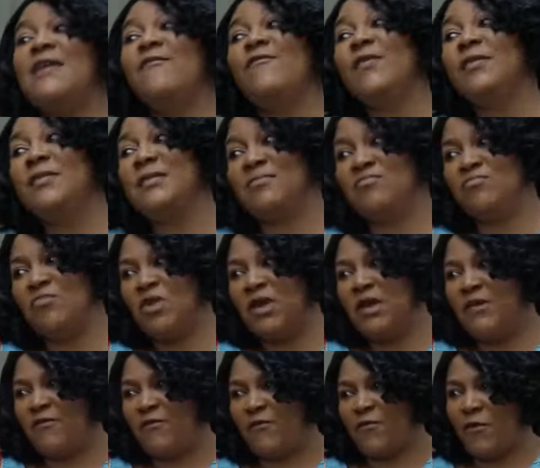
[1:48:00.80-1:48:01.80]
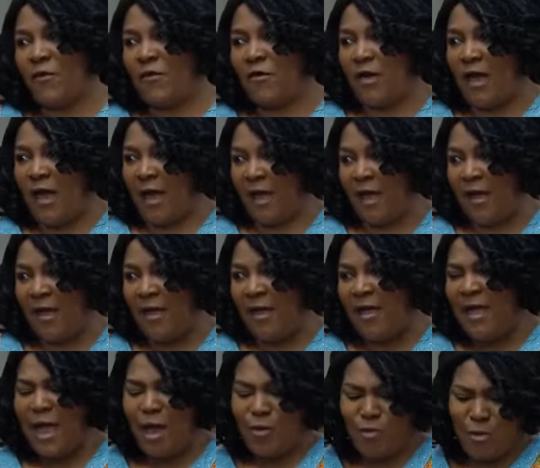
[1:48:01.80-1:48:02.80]
and leaving the money from her,
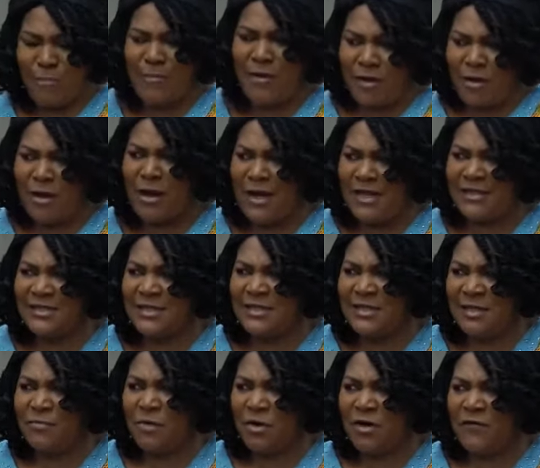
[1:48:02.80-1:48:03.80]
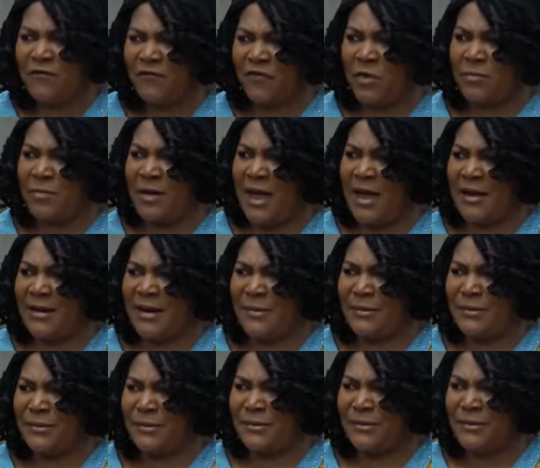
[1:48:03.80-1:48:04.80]
I will be collecting the money from
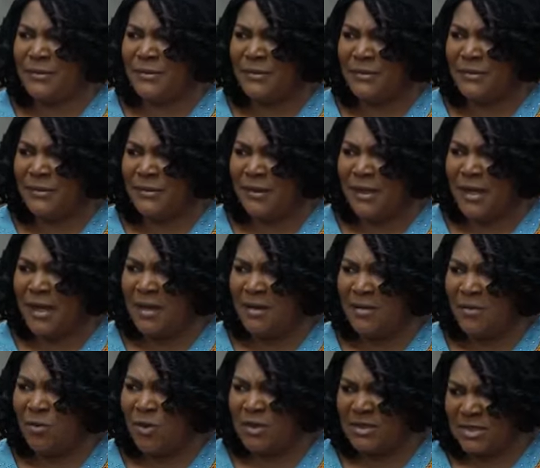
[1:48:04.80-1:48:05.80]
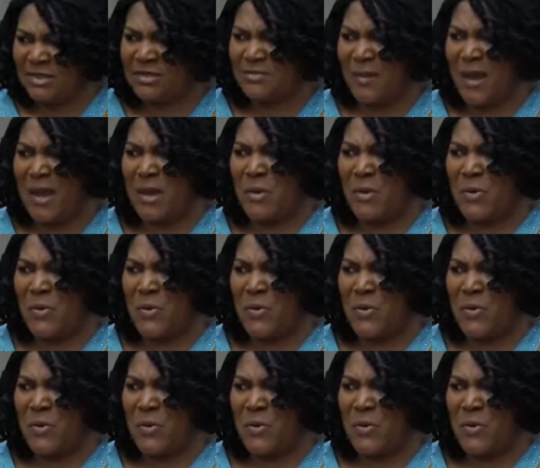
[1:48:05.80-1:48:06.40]
her now. Eh? What is